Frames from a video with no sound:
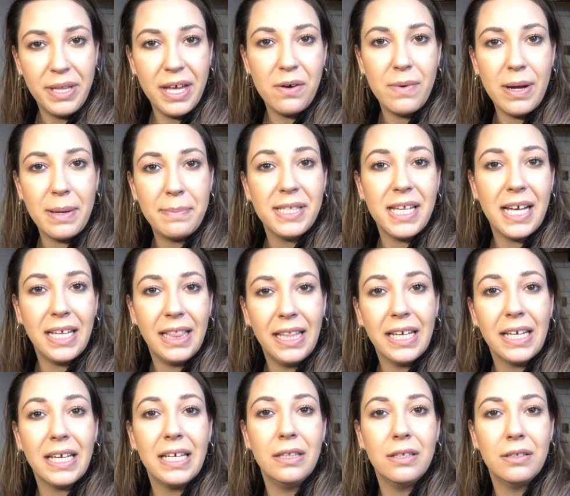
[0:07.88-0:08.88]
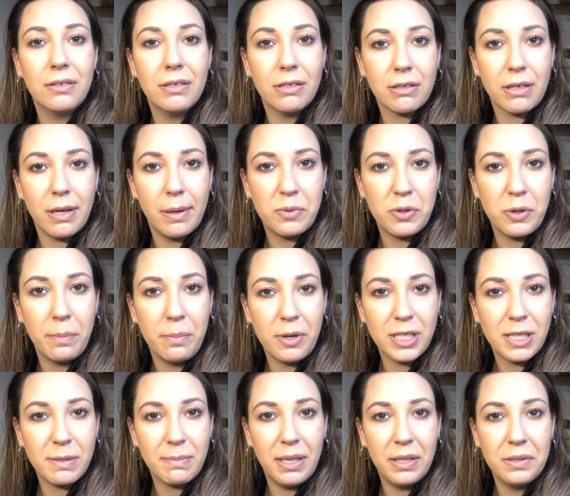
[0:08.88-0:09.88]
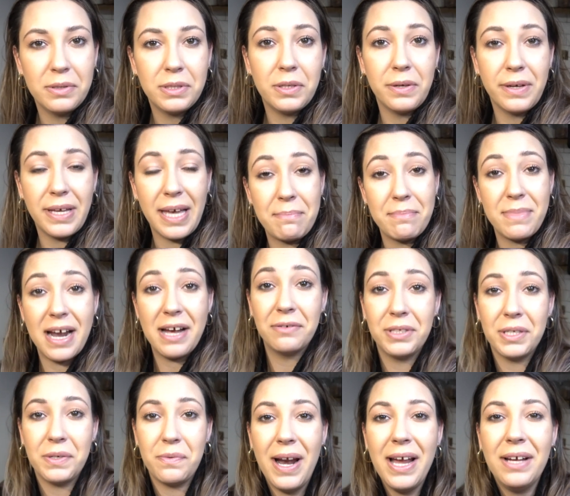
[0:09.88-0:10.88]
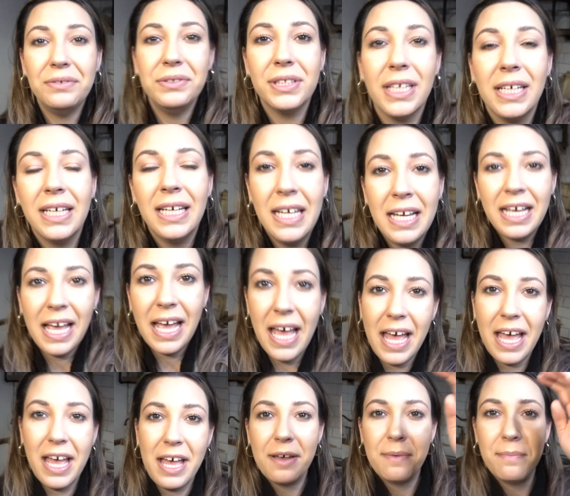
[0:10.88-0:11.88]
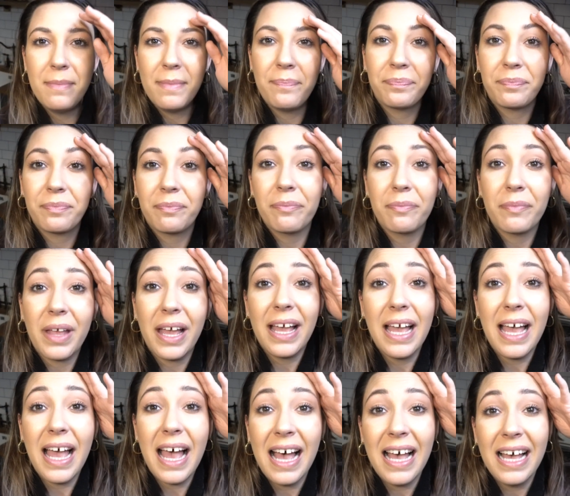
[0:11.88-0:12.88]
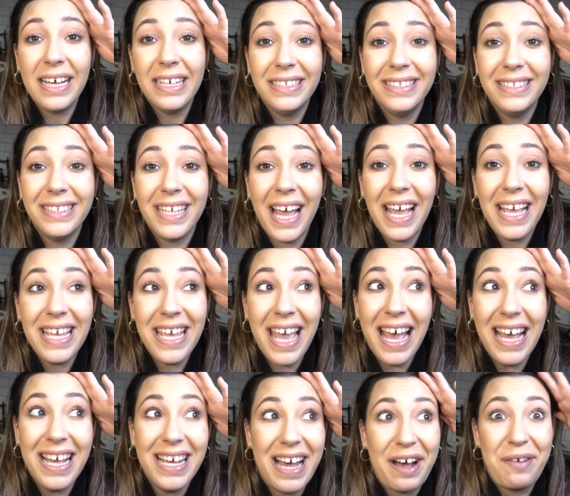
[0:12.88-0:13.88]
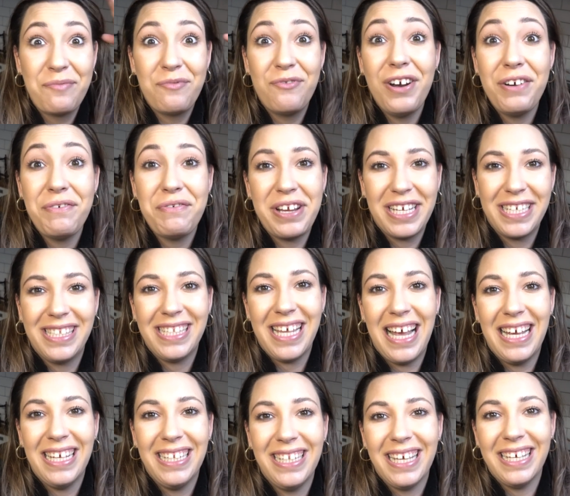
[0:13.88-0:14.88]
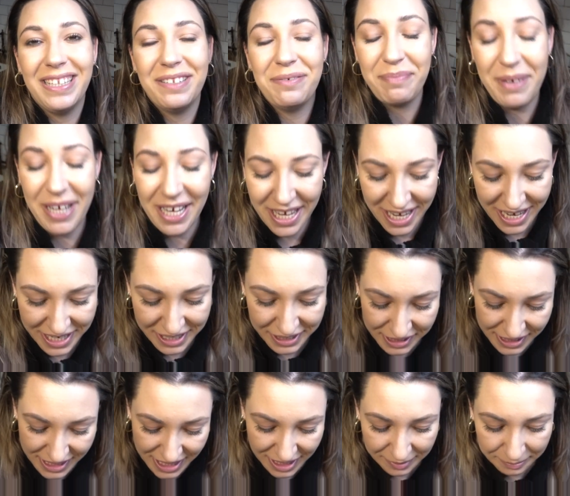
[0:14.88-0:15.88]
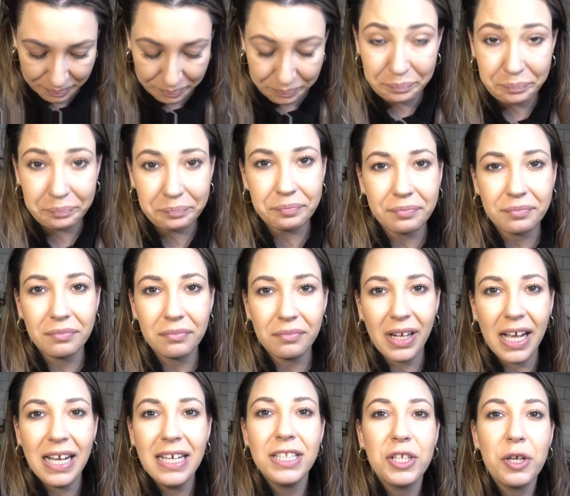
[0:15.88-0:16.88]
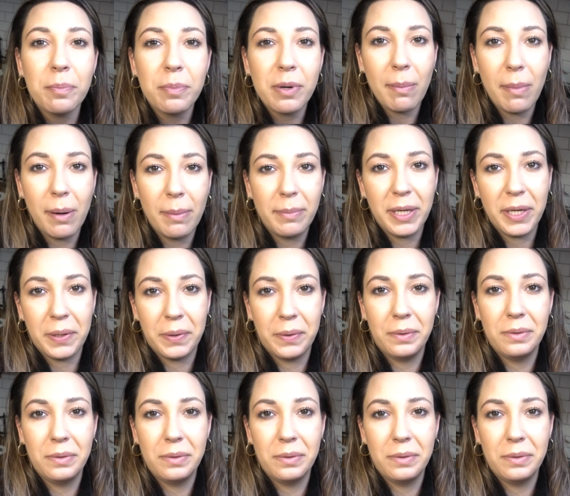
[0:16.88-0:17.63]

their website link in the description box below so you can browse around. And yeah, I'm very excited because as you probably,